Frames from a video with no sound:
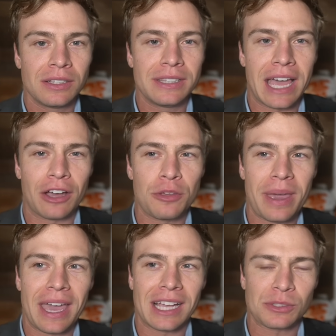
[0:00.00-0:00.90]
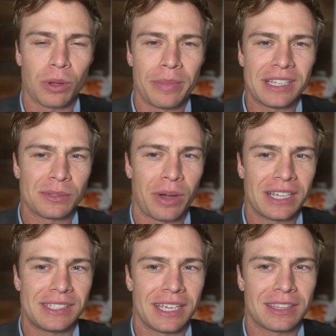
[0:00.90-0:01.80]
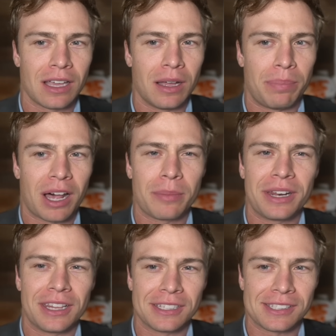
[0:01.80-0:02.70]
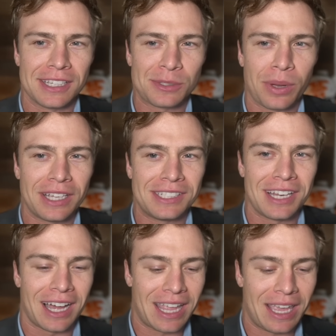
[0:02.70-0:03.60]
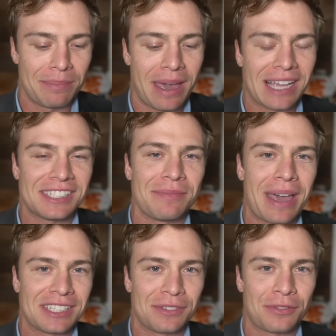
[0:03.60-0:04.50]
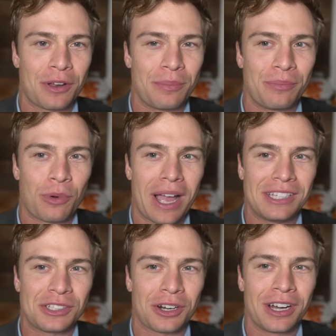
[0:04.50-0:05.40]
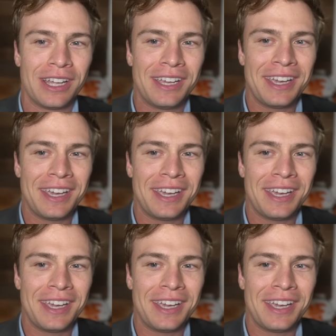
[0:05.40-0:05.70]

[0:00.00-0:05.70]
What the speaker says: Now, you may ask, well, Mason, why is he at the bottom end of this list? Why is he not a massive, massive riser?